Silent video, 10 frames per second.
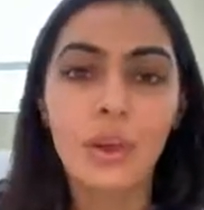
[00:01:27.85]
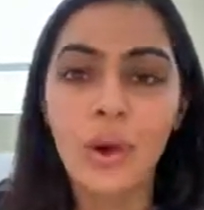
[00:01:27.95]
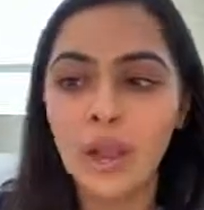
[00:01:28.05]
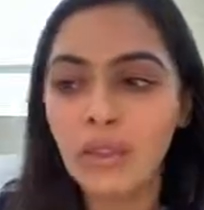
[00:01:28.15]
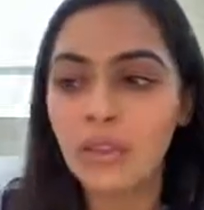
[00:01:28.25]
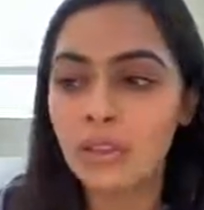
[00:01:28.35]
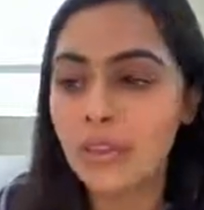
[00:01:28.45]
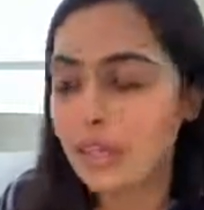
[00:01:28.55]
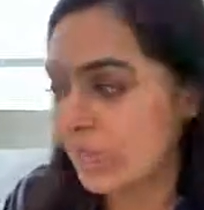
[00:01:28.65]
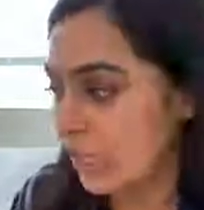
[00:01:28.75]
I learned
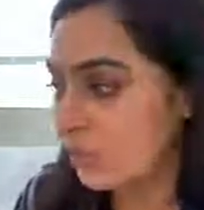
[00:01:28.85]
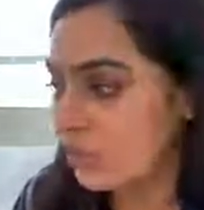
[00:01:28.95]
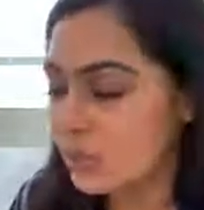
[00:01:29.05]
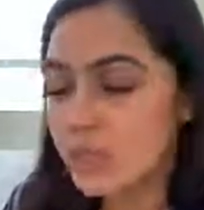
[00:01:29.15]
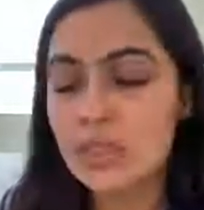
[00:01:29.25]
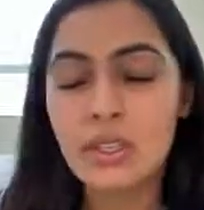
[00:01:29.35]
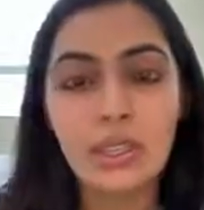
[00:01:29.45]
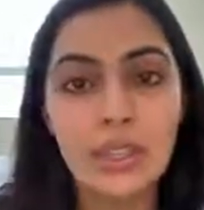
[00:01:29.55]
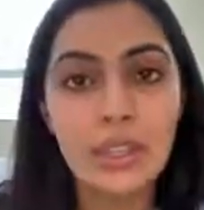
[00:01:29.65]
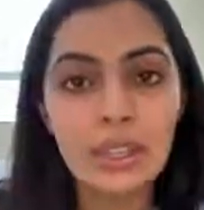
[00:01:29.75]
that they use
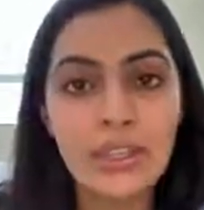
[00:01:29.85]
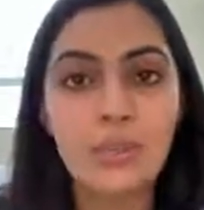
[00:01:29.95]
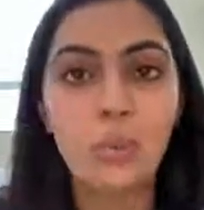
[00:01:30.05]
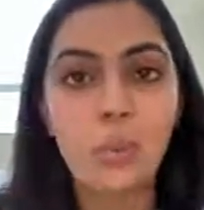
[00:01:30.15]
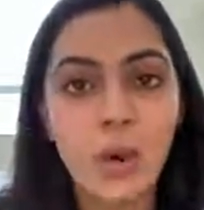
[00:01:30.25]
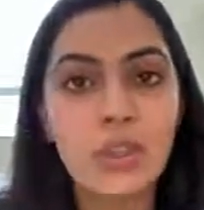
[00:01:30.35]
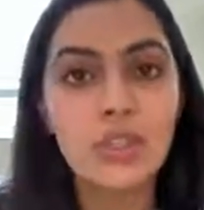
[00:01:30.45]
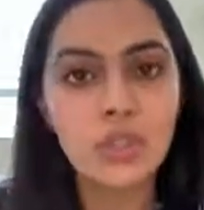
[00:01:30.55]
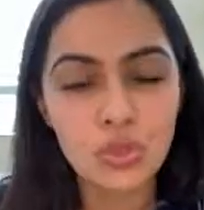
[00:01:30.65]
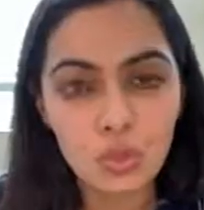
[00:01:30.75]
this one
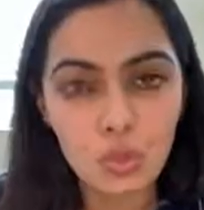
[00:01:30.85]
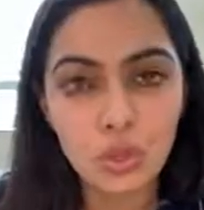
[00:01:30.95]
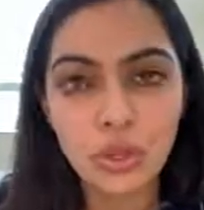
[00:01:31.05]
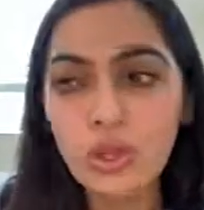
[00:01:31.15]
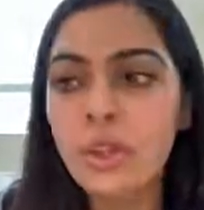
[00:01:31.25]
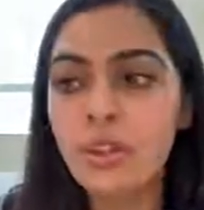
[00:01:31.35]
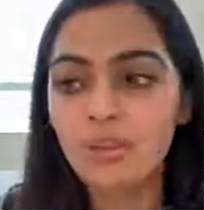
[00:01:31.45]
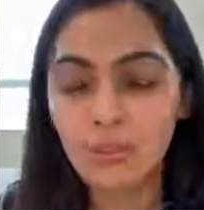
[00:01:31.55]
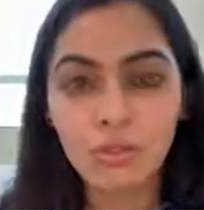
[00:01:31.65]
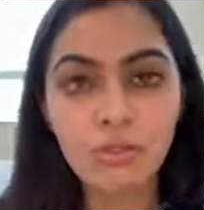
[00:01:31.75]
tool
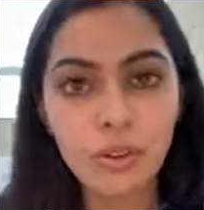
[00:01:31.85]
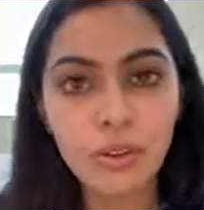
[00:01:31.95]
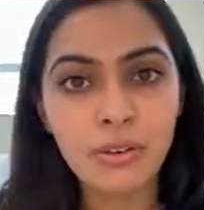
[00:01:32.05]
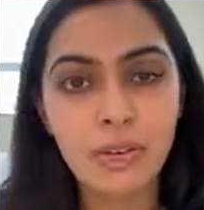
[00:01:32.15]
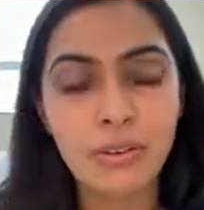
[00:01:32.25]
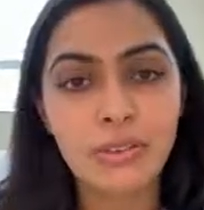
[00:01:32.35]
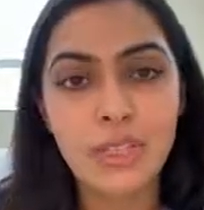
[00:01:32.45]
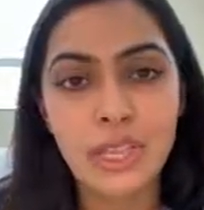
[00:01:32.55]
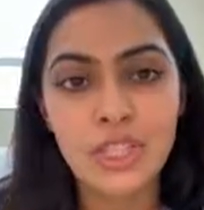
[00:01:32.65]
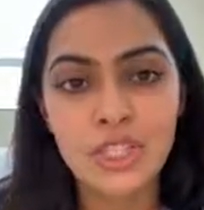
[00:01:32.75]
for photo
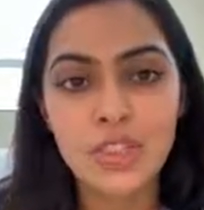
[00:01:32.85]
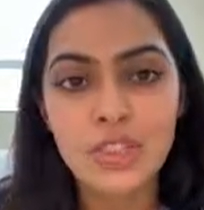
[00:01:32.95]
verification.